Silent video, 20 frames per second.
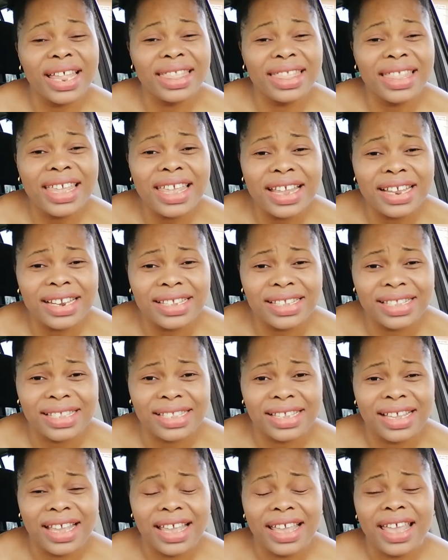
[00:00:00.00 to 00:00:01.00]

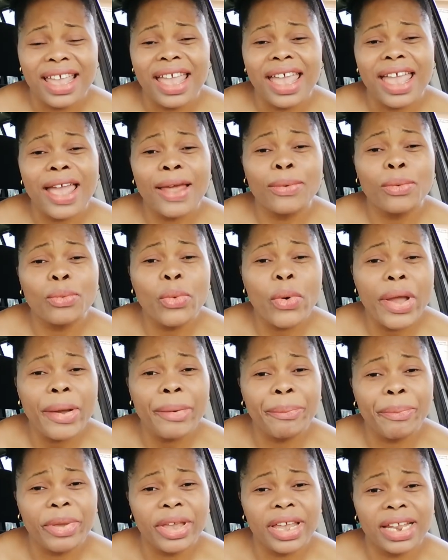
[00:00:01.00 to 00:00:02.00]
needs and
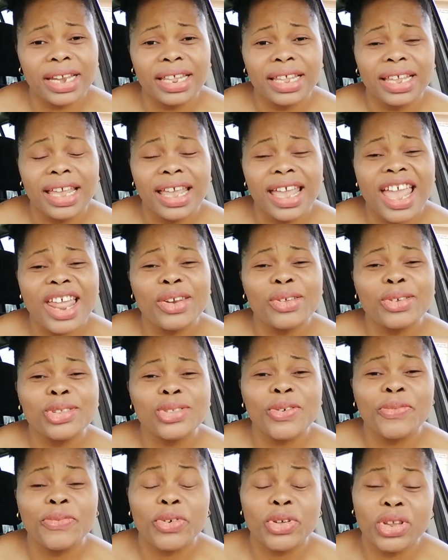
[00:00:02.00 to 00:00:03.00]
well-being, and
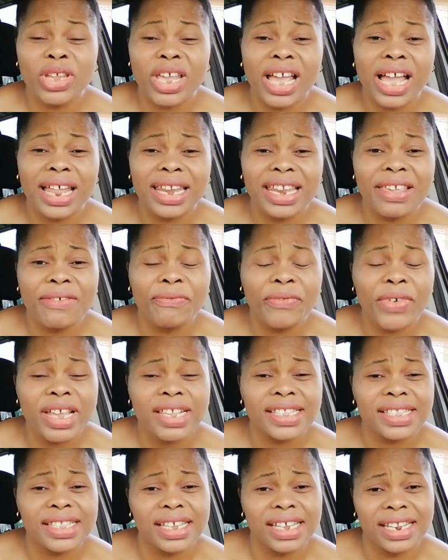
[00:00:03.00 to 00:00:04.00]
also and
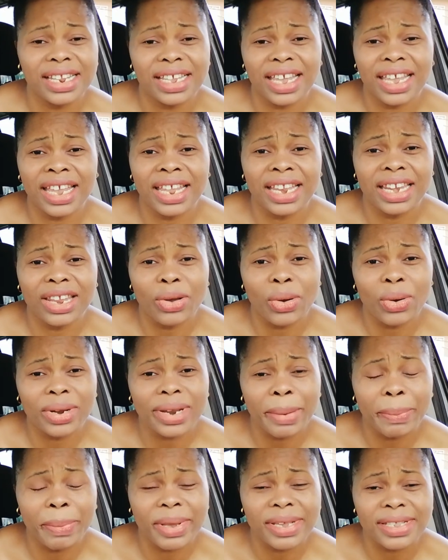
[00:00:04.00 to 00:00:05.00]
investing in the
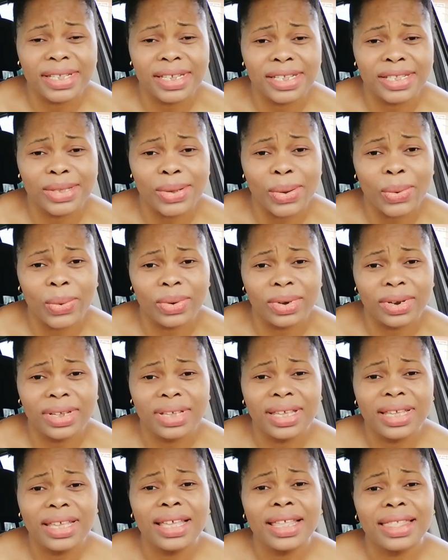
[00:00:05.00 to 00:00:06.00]
other person's own.
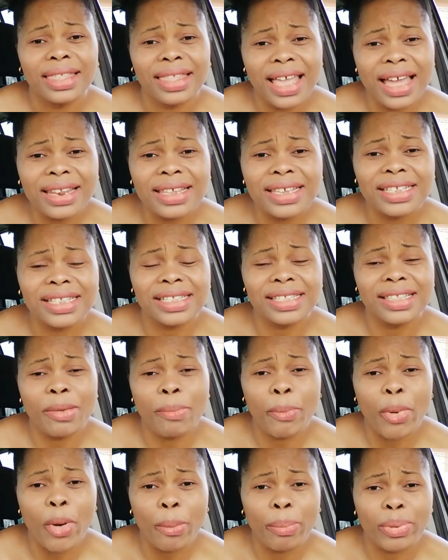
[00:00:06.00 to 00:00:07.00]
That is the
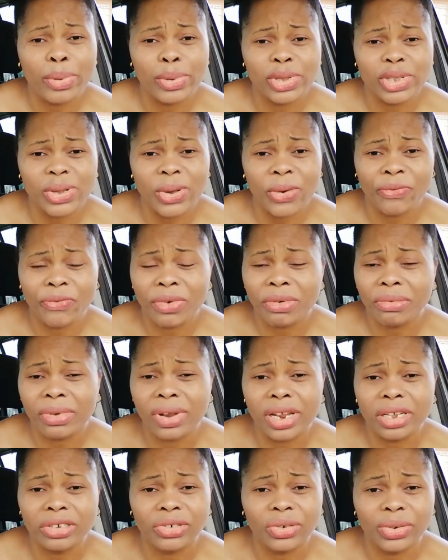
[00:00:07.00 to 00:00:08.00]
purpose of a
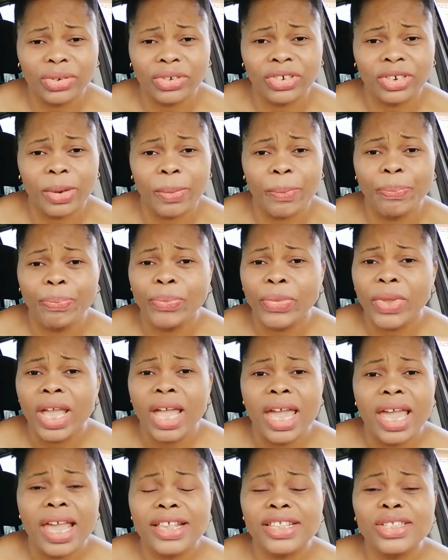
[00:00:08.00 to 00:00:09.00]
relationship.
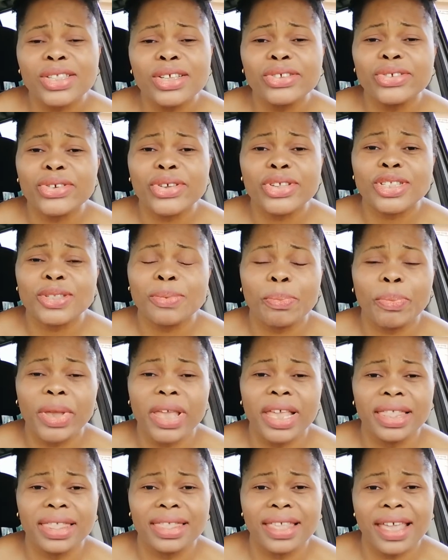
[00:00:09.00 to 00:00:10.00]
It's not just
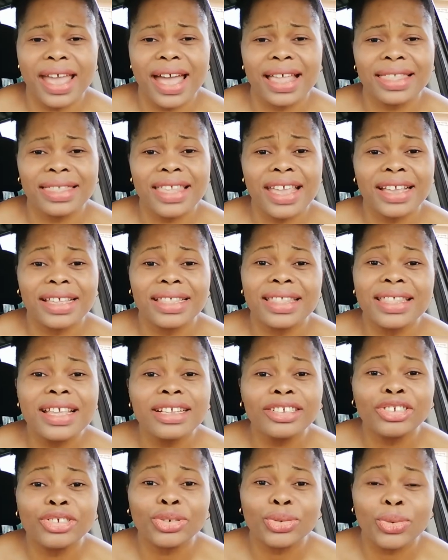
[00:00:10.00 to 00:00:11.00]
being there. I think
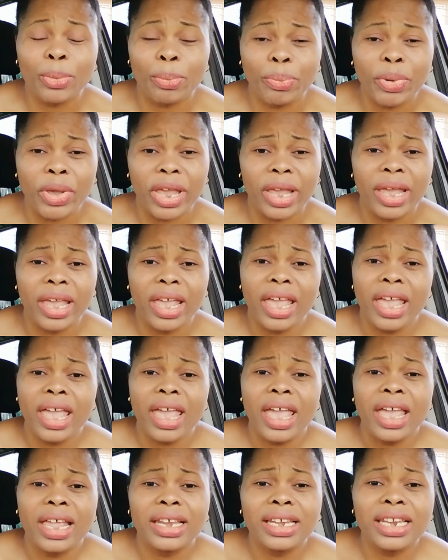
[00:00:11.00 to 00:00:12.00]
this should be
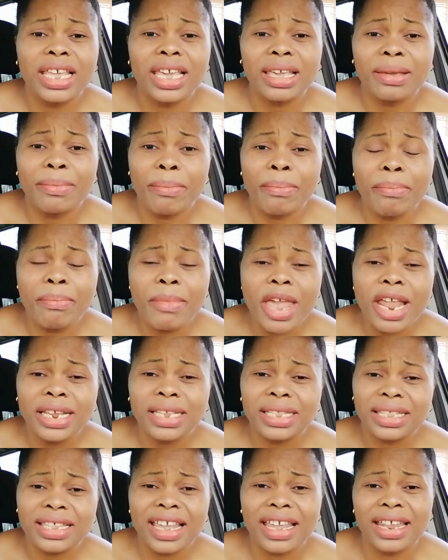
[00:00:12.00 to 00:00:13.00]
the
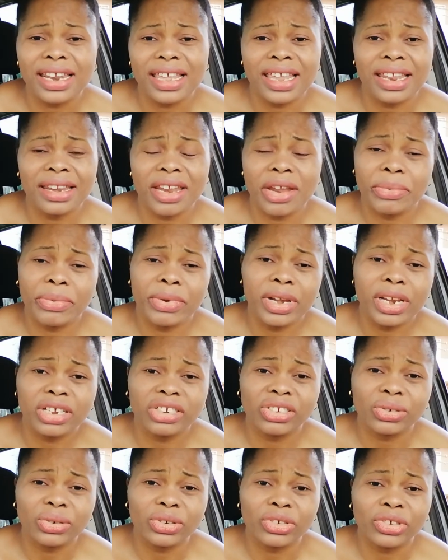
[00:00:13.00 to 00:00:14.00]
main thing in a
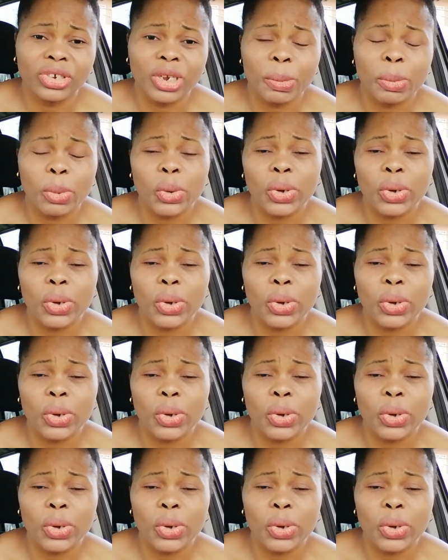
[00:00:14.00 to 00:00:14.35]
relationship,